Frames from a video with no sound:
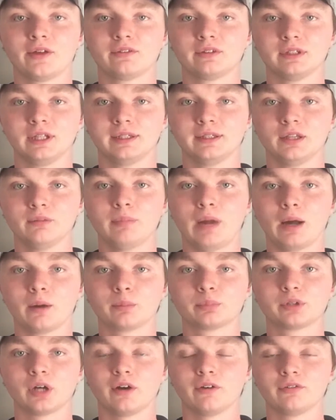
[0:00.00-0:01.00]
relate to
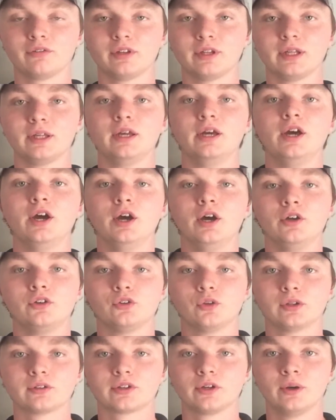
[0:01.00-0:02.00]
Bible prophecy.
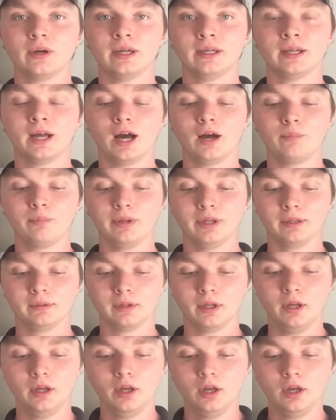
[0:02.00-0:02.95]
So let's go ahead and hop in.